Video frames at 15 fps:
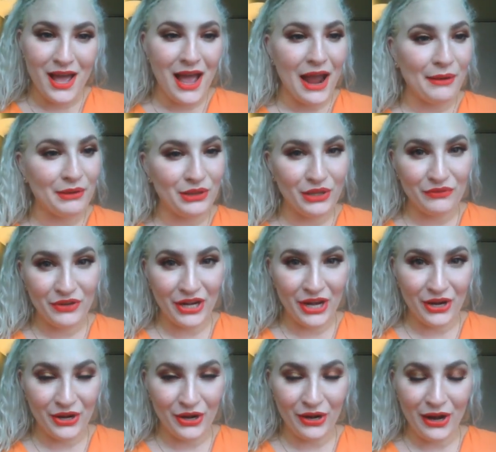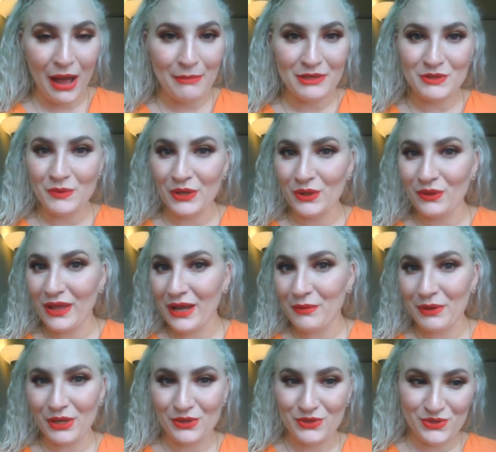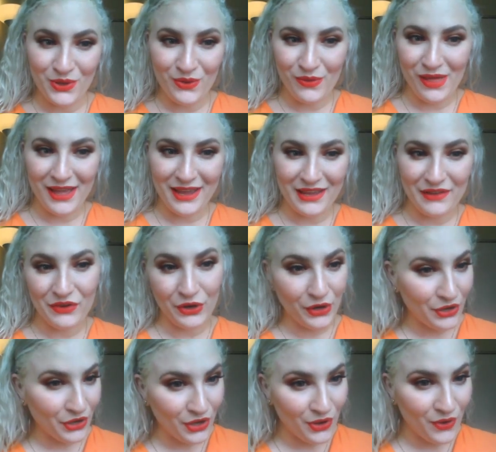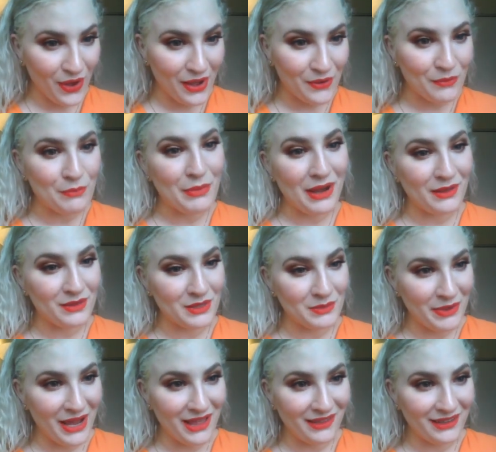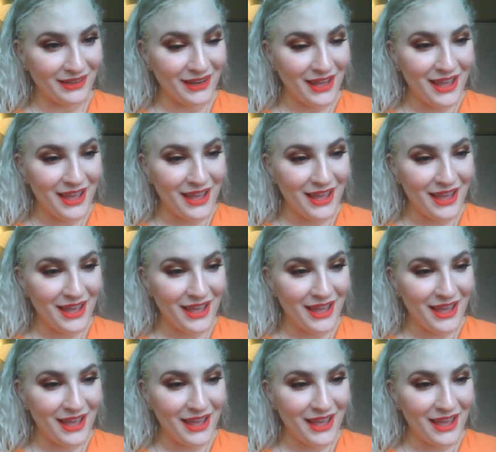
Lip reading: I would love to hear your comments, what you like, what you don't like, if you're going to go out and buy this palette.